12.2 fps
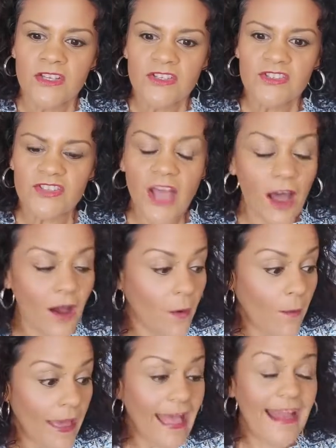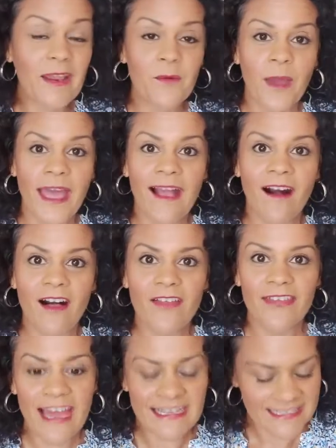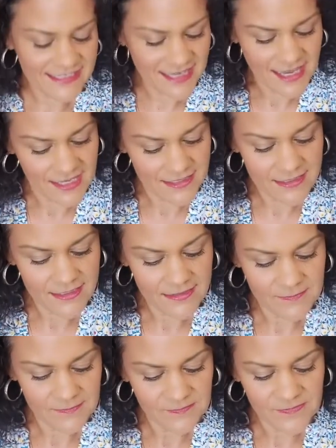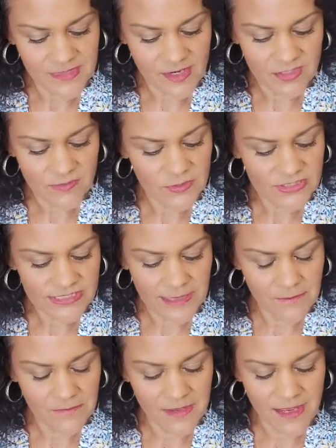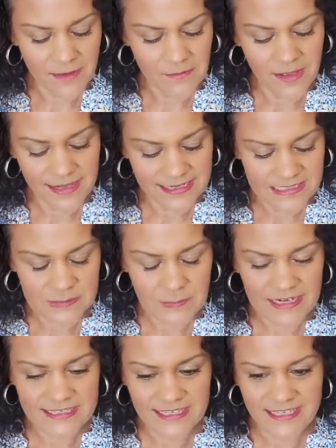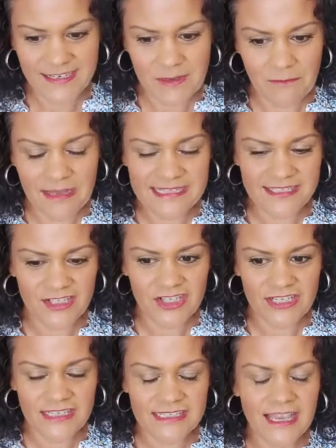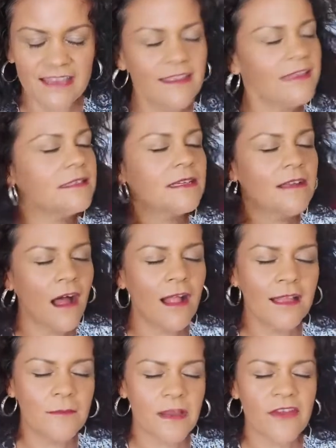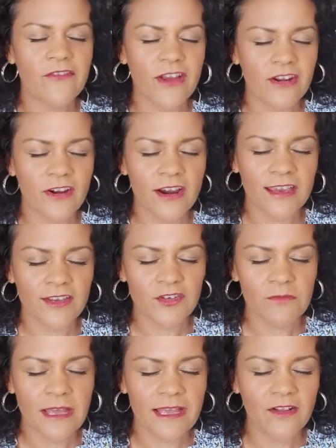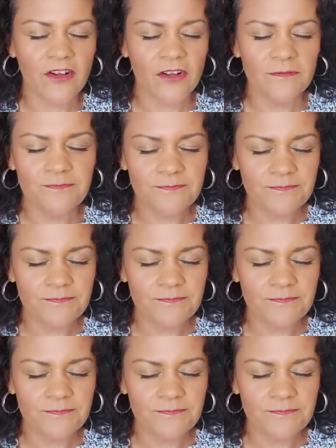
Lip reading: So anyway, all that said, there were some unexpected messages. I'd like to call on my friend Archangel Michael.